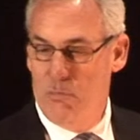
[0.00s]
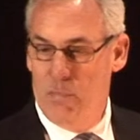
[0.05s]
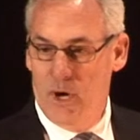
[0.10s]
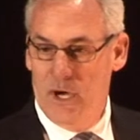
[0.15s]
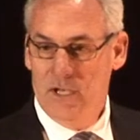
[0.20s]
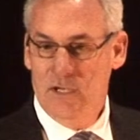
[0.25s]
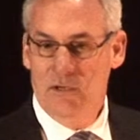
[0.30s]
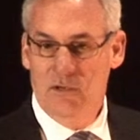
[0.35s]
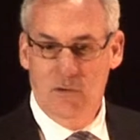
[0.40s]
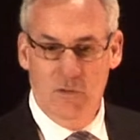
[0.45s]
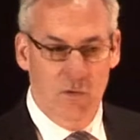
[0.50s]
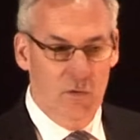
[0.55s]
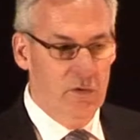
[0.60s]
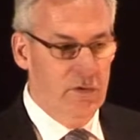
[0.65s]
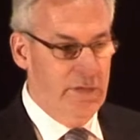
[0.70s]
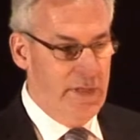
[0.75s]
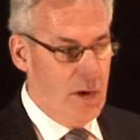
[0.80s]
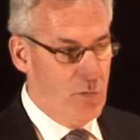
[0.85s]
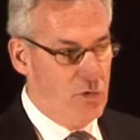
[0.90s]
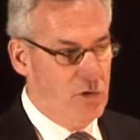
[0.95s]
but
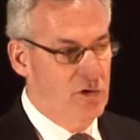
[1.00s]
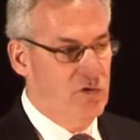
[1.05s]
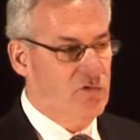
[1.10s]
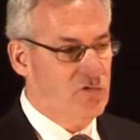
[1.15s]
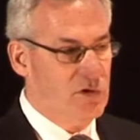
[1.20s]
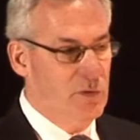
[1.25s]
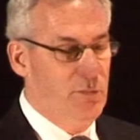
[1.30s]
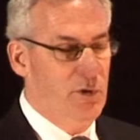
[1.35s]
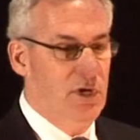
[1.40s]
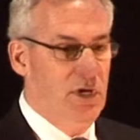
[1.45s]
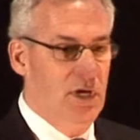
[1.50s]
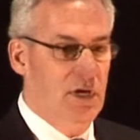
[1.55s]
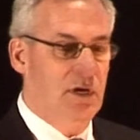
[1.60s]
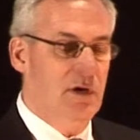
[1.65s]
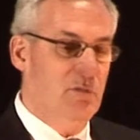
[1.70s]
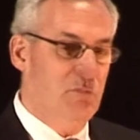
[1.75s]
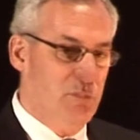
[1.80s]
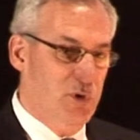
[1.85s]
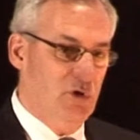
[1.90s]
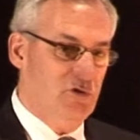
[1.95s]
that were
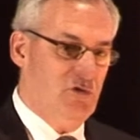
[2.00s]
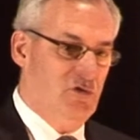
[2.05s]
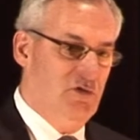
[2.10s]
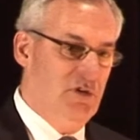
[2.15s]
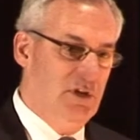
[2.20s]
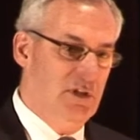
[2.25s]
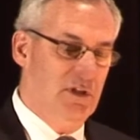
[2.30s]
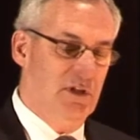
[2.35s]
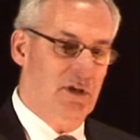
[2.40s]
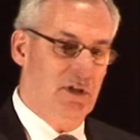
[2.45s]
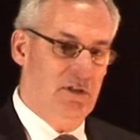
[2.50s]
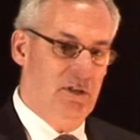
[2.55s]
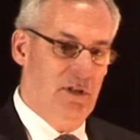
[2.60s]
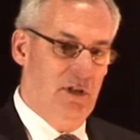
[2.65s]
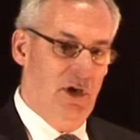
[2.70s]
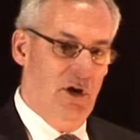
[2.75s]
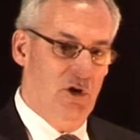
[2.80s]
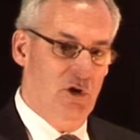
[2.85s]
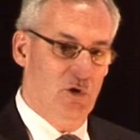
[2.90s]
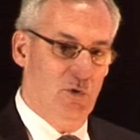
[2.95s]
distributing, purchasing the,
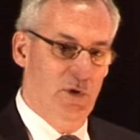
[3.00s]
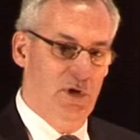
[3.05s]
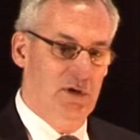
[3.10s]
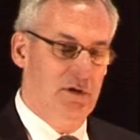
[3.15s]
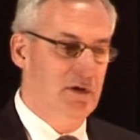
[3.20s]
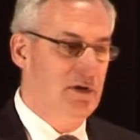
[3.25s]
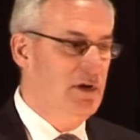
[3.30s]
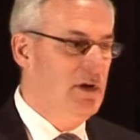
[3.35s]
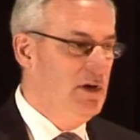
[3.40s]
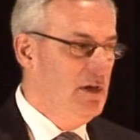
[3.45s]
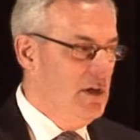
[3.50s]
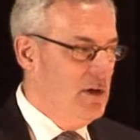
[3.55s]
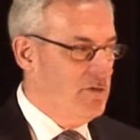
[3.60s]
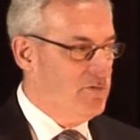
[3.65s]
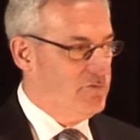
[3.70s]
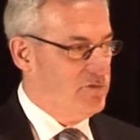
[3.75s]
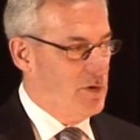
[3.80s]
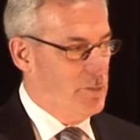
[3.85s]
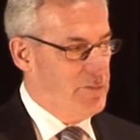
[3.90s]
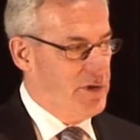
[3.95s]
the heroin
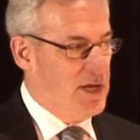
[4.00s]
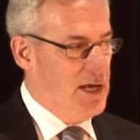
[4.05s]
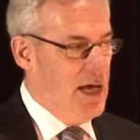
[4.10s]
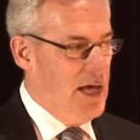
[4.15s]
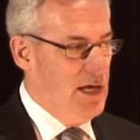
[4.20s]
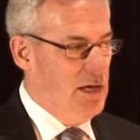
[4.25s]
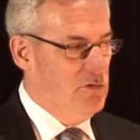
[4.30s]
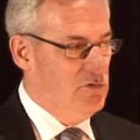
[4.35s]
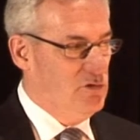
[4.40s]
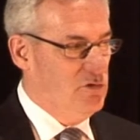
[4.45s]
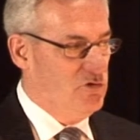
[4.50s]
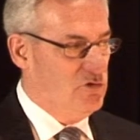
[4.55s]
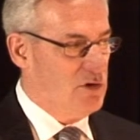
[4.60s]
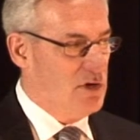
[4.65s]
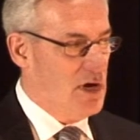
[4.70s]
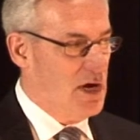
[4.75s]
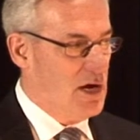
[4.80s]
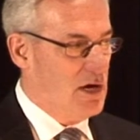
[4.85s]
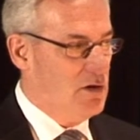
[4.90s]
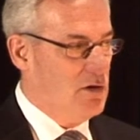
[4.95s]
from the gangs in
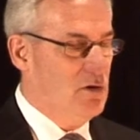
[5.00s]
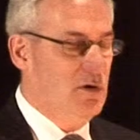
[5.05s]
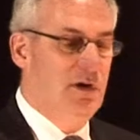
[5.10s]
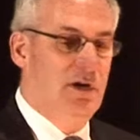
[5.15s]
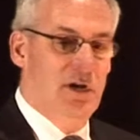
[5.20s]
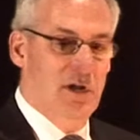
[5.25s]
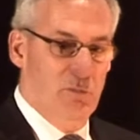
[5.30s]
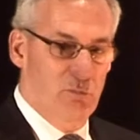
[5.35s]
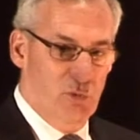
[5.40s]
Chicago,